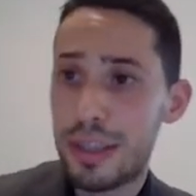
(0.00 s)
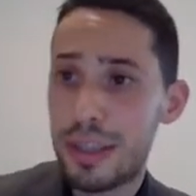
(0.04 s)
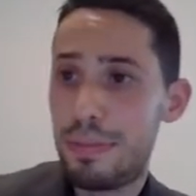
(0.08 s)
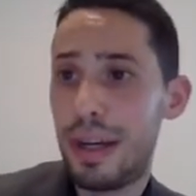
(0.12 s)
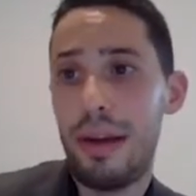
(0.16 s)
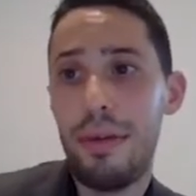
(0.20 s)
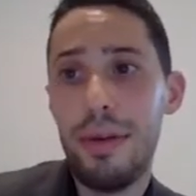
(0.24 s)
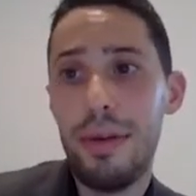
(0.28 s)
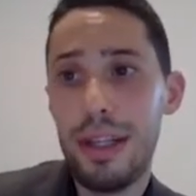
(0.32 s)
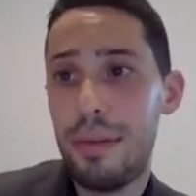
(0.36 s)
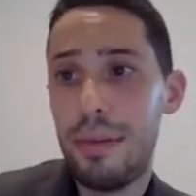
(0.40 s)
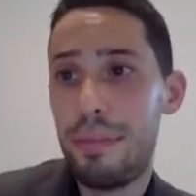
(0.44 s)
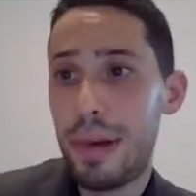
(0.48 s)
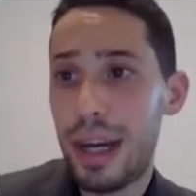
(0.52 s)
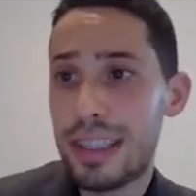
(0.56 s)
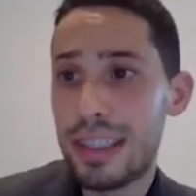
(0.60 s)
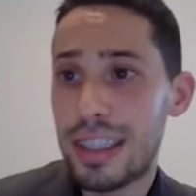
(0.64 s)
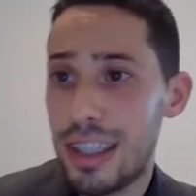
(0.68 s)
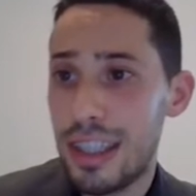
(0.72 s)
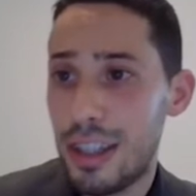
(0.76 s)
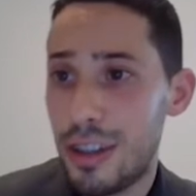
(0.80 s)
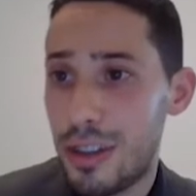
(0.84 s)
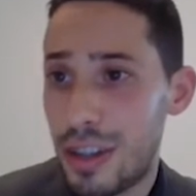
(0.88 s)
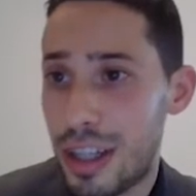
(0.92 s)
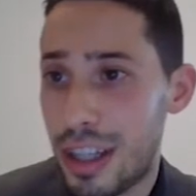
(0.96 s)
But I mean, the best
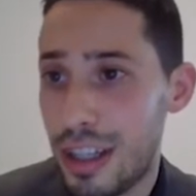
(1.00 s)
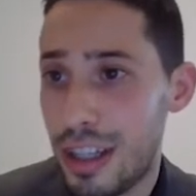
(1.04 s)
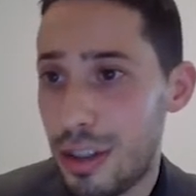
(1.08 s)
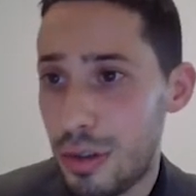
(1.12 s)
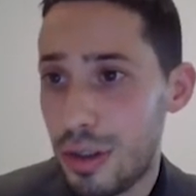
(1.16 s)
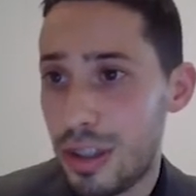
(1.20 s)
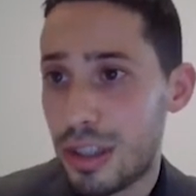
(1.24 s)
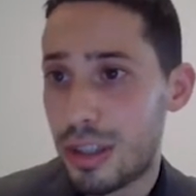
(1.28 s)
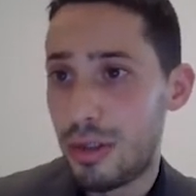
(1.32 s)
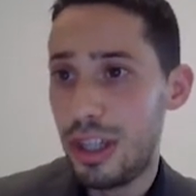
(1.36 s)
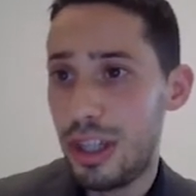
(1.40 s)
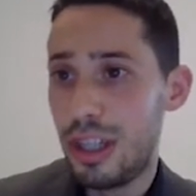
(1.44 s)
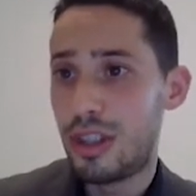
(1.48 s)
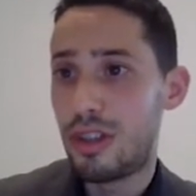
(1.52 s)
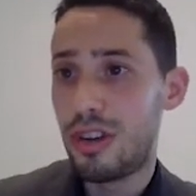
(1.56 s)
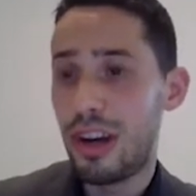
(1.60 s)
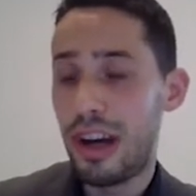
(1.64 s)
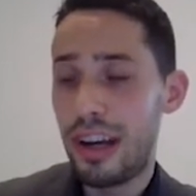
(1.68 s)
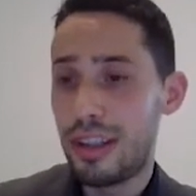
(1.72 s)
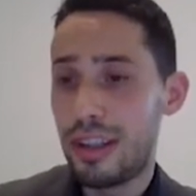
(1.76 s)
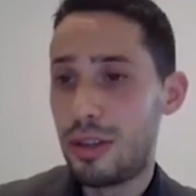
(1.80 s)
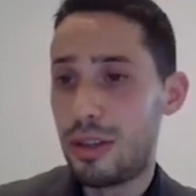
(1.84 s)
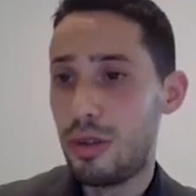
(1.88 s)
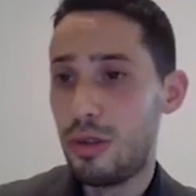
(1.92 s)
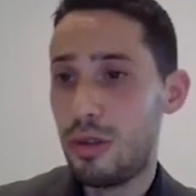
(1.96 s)
thing you can do is really
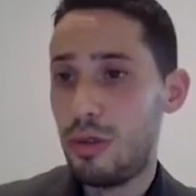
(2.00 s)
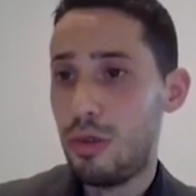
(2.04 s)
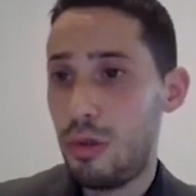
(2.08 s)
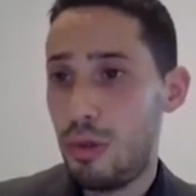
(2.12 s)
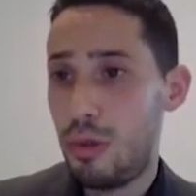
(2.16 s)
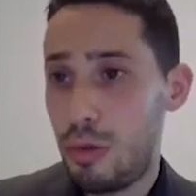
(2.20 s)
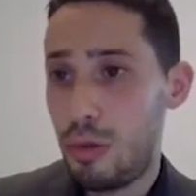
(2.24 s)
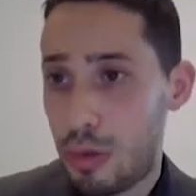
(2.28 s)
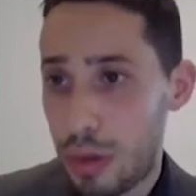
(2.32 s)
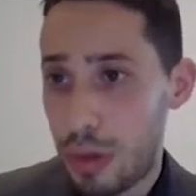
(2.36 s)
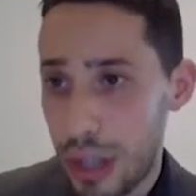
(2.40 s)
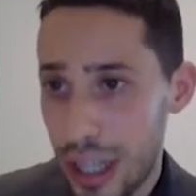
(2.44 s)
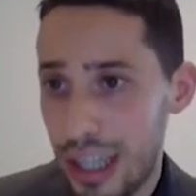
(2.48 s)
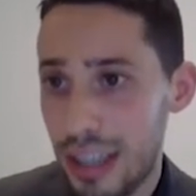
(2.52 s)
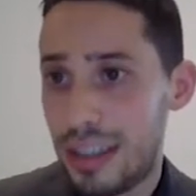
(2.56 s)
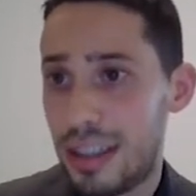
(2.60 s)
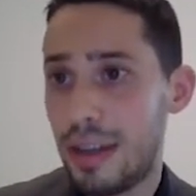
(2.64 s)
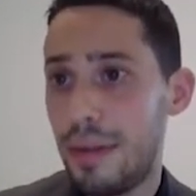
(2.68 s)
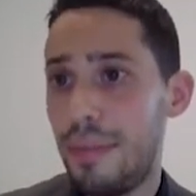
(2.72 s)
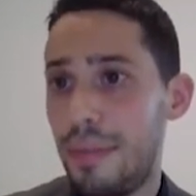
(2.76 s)
try to read